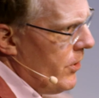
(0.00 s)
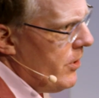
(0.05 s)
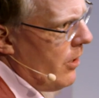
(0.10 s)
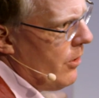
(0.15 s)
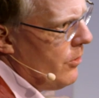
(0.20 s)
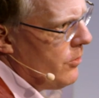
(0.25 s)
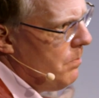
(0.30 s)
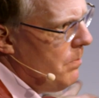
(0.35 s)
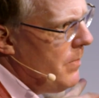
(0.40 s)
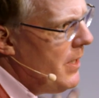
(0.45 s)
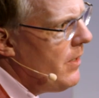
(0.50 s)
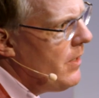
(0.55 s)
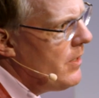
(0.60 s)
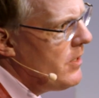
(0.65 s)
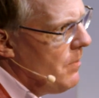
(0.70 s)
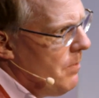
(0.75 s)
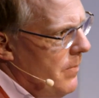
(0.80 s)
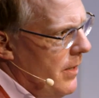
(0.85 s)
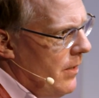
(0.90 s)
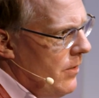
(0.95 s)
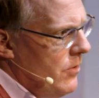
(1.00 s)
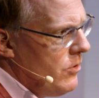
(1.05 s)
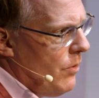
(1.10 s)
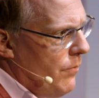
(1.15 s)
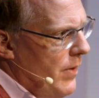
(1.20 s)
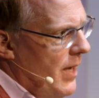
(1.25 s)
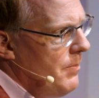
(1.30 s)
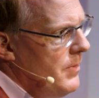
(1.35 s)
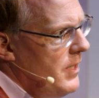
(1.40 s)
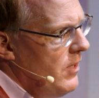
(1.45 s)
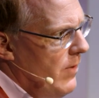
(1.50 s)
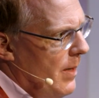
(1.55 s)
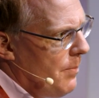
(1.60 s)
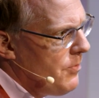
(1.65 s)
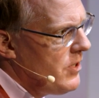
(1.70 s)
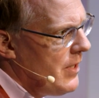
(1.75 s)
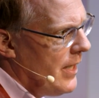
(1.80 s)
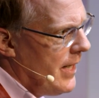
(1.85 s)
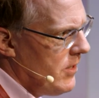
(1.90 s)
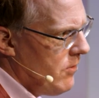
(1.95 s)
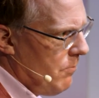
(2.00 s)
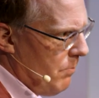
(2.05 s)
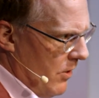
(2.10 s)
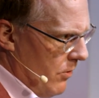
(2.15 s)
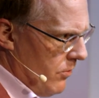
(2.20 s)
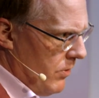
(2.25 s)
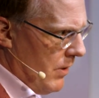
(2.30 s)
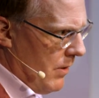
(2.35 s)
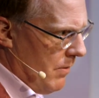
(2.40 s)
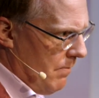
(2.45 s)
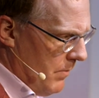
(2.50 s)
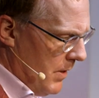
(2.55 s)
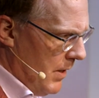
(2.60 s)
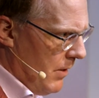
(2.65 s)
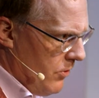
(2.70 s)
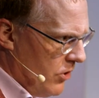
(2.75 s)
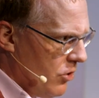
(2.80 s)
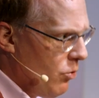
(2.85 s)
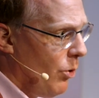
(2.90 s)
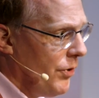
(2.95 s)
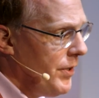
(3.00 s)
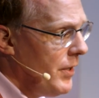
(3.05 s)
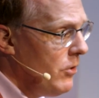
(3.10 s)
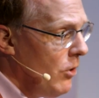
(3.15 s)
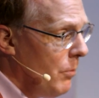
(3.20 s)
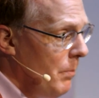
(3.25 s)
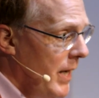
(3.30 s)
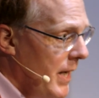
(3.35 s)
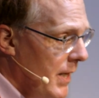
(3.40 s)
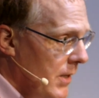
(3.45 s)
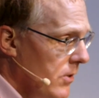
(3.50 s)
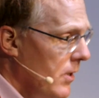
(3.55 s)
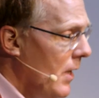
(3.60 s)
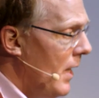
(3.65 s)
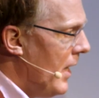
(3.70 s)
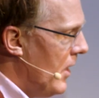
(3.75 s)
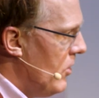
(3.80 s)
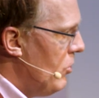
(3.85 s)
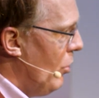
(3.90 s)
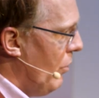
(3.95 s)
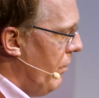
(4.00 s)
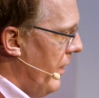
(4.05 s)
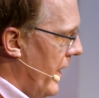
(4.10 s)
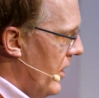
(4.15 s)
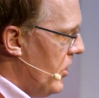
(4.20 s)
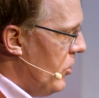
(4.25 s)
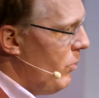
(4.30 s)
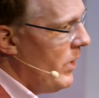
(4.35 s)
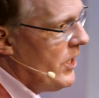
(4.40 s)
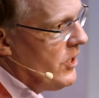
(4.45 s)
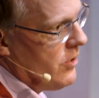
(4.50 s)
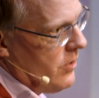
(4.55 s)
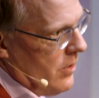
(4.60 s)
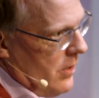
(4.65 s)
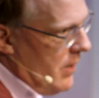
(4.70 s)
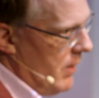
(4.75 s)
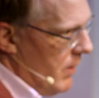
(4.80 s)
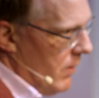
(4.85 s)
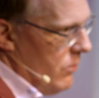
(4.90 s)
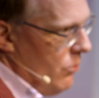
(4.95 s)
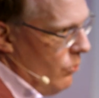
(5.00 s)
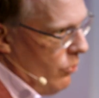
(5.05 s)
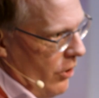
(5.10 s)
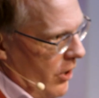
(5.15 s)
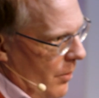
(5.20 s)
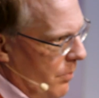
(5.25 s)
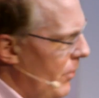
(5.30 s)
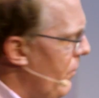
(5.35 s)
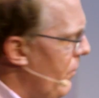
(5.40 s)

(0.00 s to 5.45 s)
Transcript: which host millions and millions of empty websites because they're, they're squatting domains, sort of like switch uh, to another